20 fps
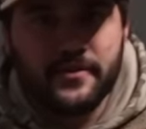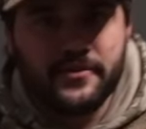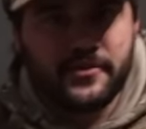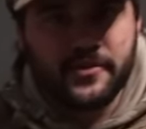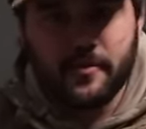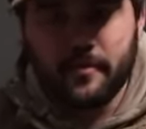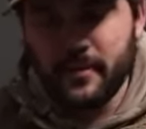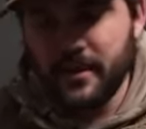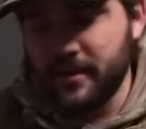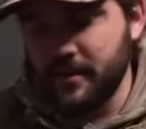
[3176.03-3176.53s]
it's just
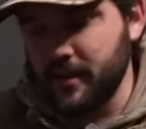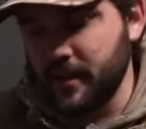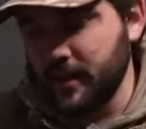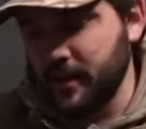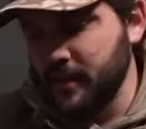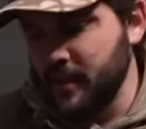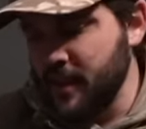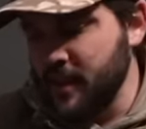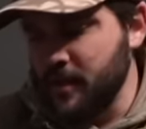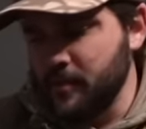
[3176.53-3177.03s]
a me thing
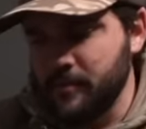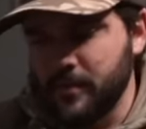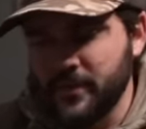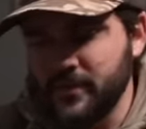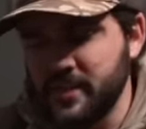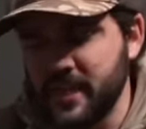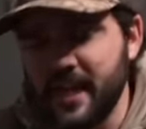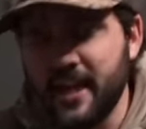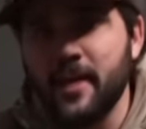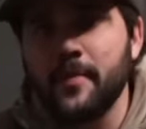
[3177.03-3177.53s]
but
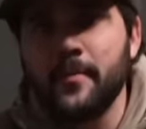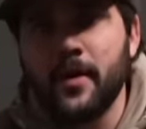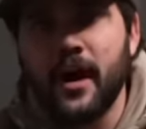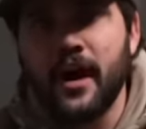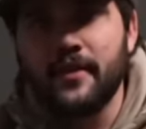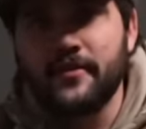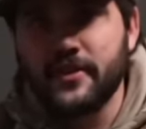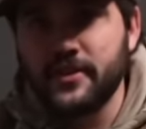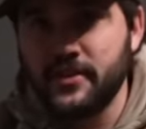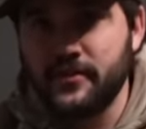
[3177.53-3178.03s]
take them
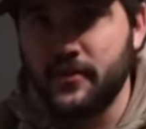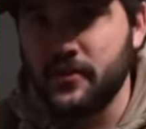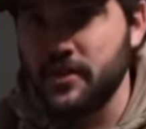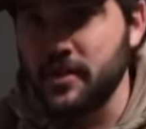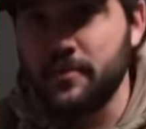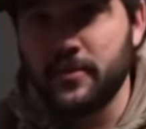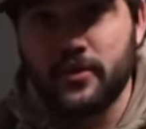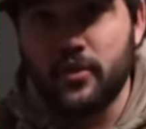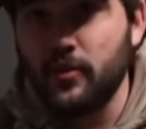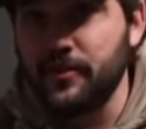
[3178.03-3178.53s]
off because if you
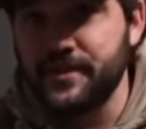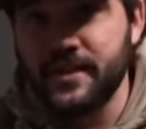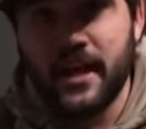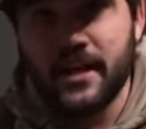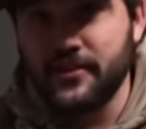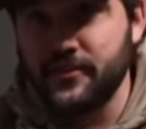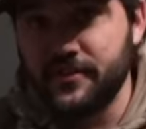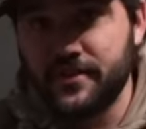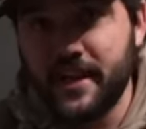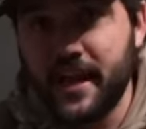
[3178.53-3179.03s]
sleep with cold
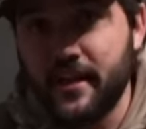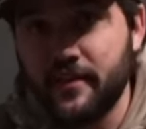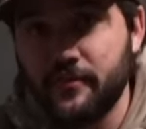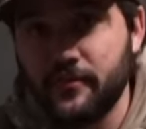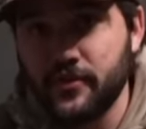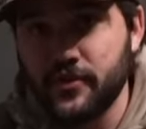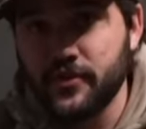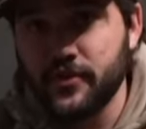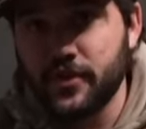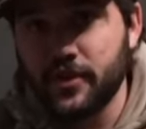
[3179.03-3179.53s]
socks, you're dead
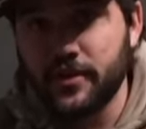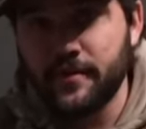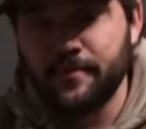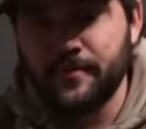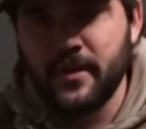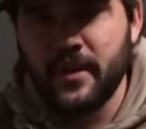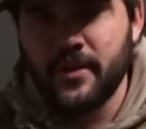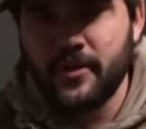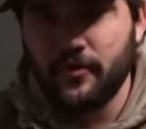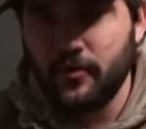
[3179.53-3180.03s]
for sure.
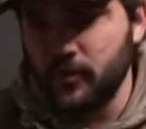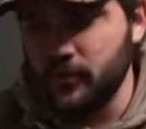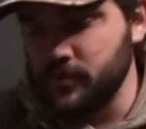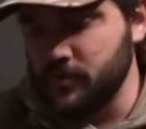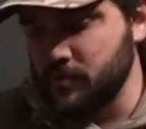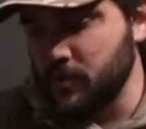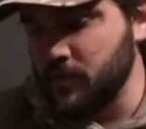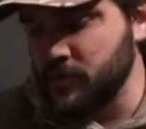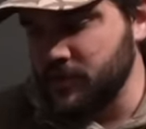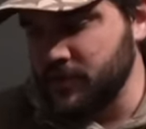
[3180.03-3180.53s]
You lose
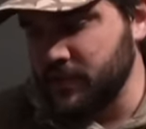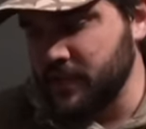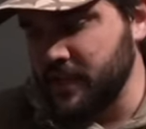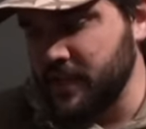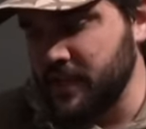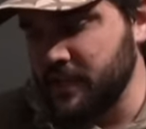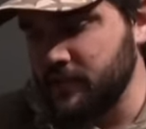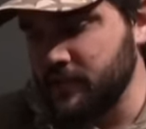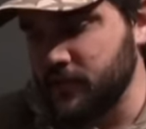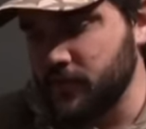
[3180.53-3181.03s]
most of your
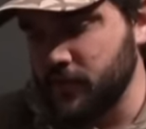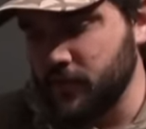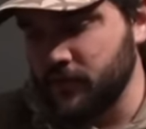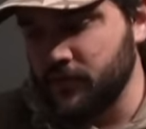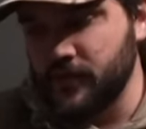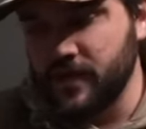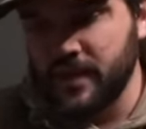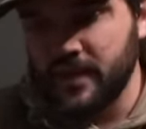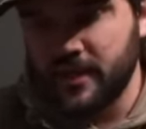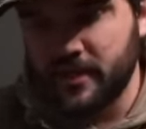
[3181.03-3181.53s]
heat through your
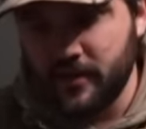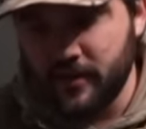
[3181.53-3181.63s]
feet and